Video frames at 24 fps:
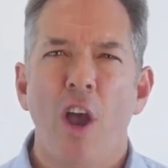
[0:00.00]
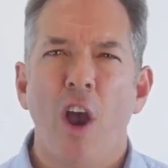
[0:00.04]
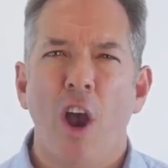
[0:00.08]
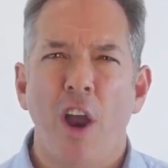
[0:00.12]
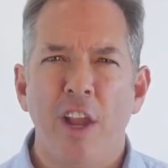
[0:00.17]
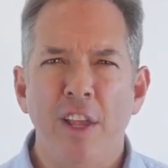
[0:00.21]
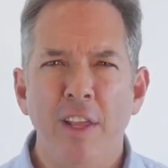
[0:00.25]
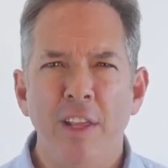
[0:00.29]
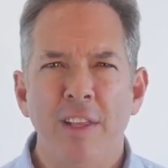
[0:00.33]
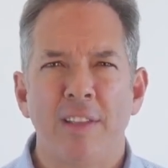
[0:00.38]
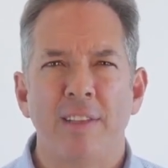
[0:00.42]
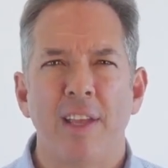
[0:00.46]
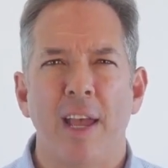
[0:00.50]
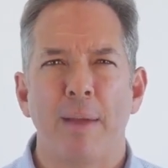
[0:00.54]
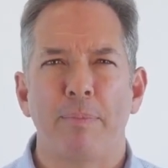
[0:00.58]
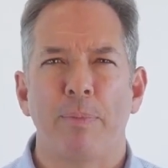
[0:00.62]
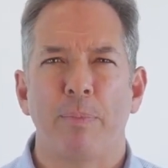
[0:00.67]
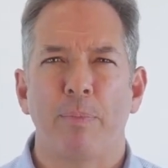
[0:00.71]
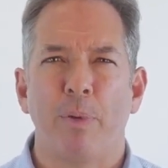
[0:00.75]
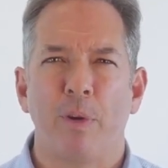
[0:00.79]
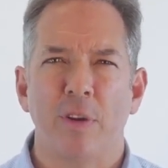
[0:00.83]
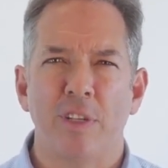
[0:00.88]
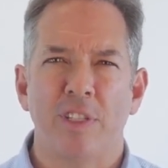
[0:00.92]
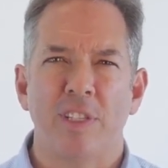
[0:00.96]
Are you the type
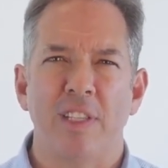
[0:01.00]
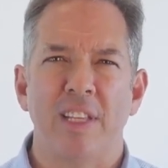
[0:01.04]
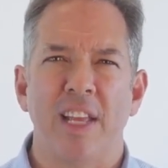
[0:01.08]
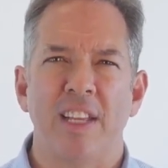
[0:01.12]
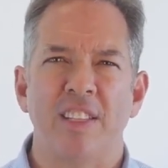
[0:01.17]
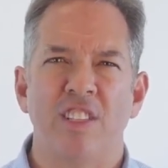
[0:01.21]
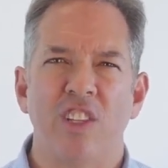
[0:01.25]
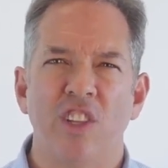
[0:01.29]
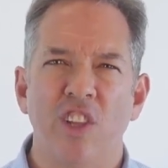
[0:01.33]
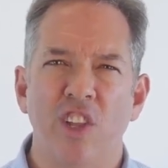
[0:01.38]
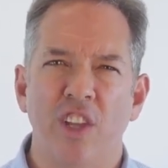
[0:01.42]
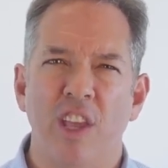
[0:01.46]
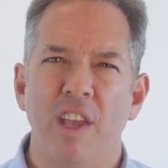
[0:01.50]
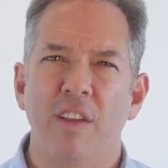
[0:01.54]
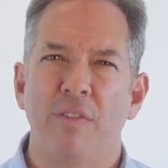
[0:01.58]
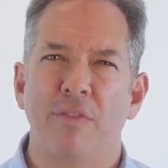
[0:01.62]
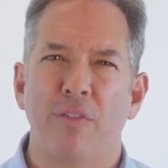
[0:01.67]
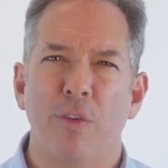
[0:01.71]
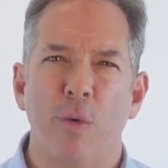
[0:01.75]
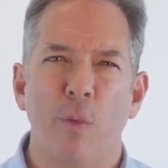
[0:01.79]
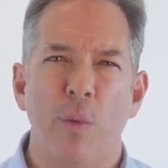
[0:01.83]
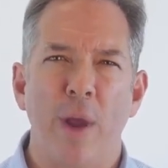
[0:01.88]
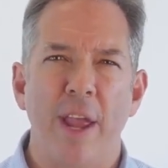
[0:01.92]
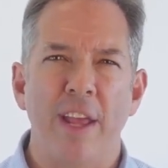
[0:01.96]
of person that's looking
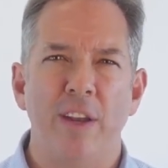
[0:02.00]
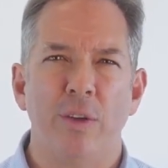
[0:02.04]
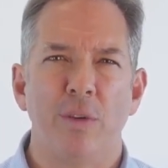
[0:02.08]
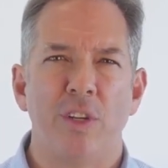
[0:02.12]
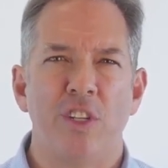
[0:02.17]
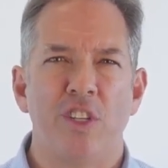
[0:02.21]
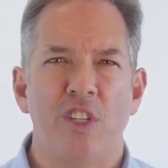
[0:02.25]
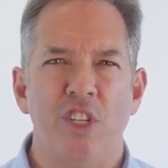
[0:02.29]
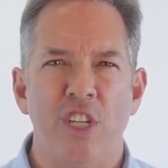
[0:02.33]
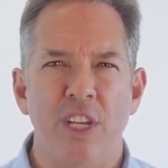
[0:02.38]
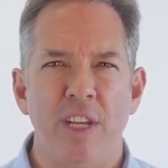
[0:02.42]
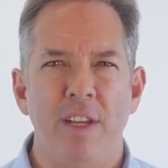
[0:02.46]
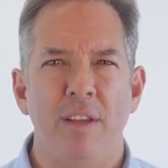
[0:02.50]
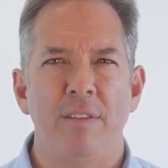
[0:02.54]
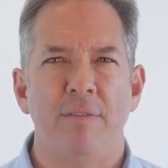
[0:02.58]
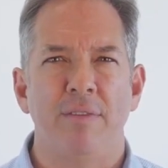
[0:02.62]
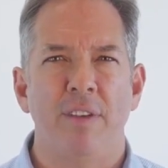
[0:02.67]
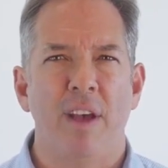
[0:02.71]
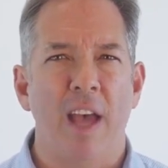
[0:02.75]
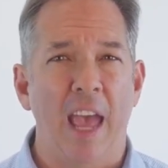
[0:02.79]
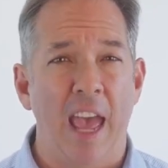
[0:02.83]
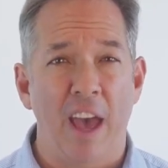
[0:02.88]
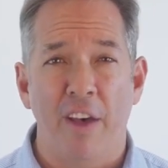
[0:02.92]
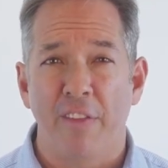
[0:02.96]
for a way to achieve
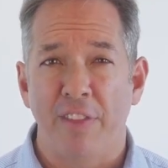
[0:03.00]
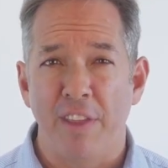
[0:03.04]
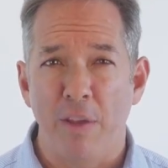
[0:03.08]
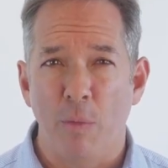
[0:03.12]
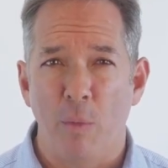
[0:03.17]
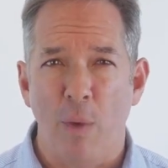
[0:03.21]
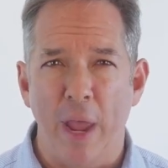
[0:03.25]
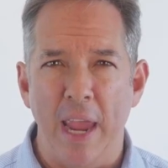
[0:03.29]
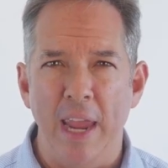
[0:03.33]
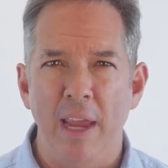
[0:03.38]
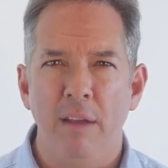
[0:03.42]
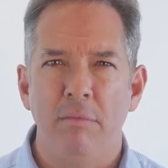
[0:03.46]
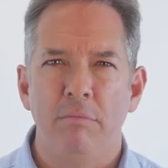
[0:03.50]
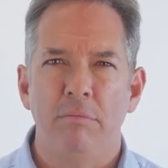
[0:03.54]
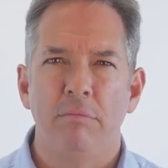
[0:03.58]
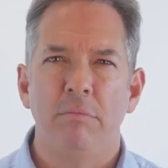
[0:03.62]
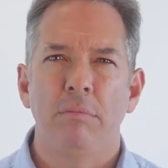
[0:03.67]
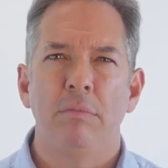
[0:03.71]
a healthy weight?